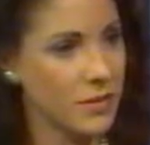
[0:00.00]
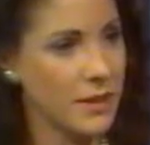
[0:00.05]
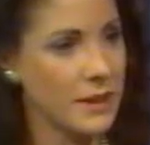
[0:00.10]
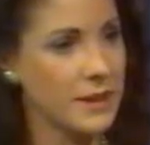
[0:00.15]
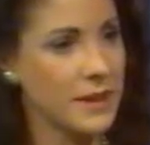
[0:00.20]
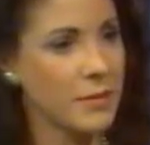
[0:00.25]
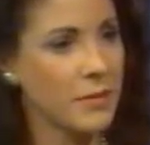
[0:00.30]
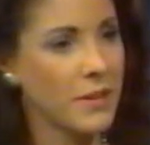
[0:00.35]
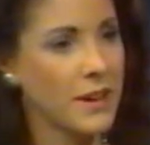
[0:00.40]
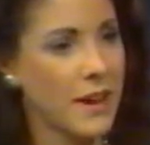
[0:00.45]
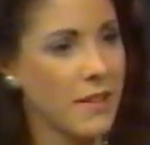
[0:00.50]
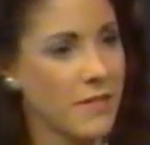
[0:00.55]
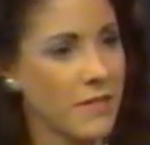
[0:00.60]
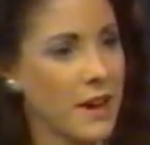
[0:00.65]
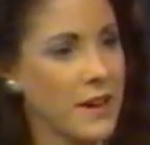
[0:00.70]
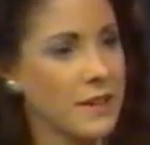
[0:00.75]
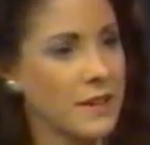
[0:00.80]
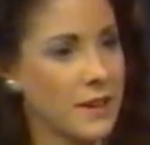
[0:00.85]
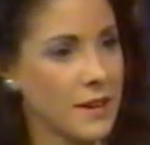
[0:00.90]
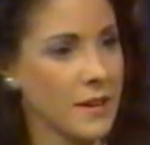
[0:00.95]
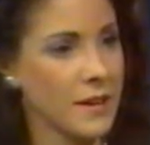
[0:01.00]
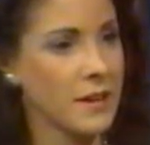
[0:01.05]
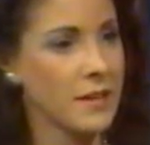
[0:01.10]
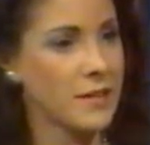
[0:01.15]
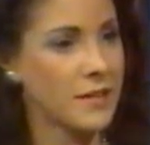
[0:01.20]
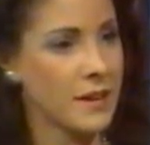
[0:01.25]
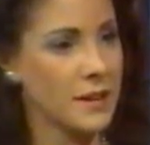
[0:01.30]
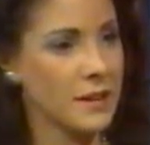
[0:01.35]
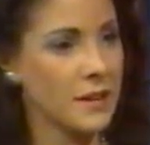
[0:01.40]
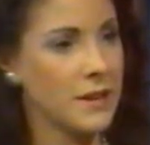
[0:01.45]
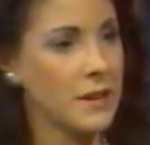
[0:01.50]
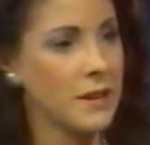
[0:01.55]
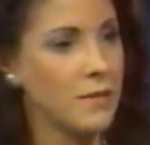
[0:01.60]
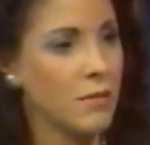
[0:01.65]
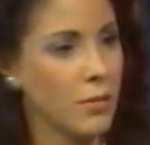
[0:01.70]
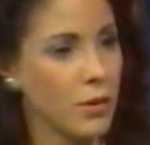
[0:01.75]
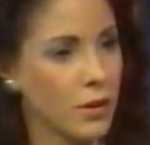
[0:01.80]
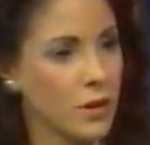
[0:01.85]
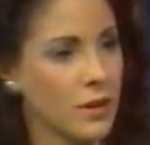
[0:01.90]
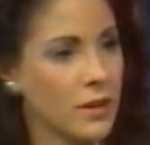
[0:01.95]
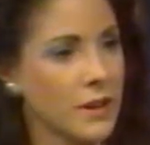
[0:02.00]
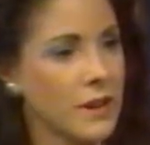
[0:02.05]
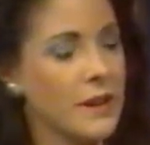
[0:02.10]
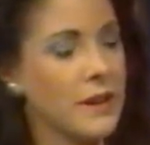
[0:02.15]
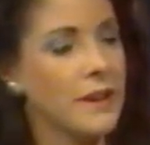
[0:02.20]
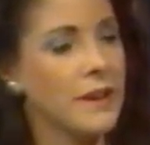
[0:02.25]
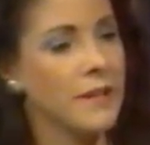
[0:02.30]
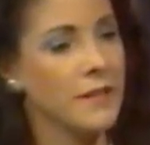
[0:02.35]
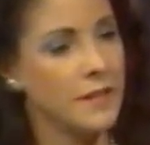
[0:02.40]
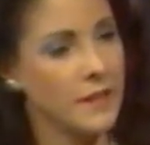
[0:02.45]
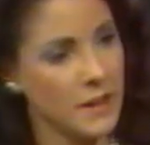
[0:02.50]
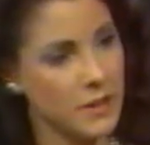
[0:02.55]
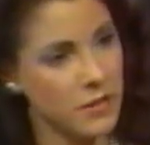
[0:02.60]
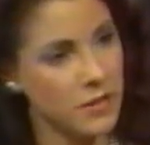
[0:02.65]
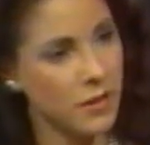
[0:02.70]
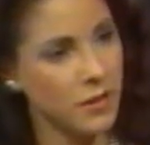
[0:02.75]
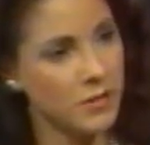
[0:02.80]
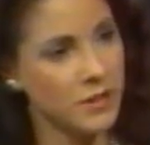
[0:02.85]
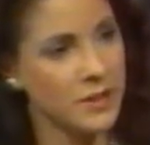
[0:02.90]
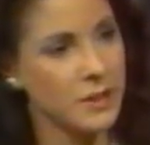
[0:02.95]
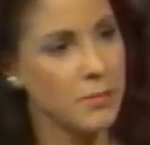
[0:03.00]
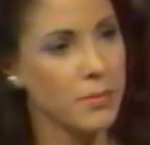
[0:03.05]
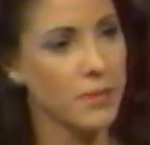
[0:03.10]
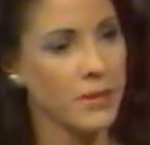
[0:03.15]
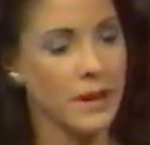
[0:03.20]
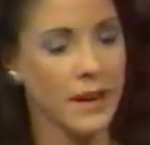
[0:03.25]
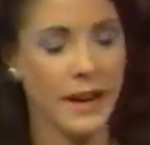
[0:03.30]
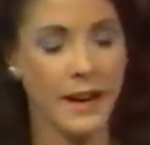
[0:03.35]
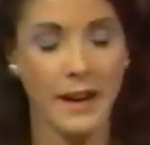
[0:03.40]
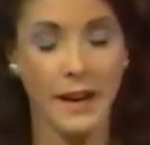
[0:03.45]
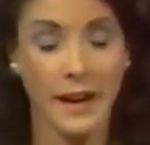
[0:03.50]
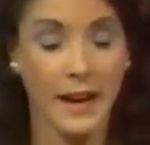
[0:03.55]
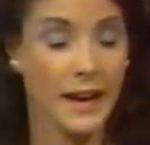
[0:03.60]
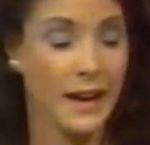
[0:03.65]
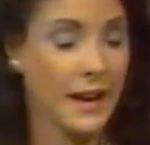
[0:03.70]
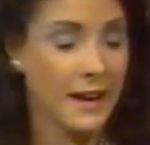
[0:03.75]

to do. And then when I find areas that need work, then you go deeper.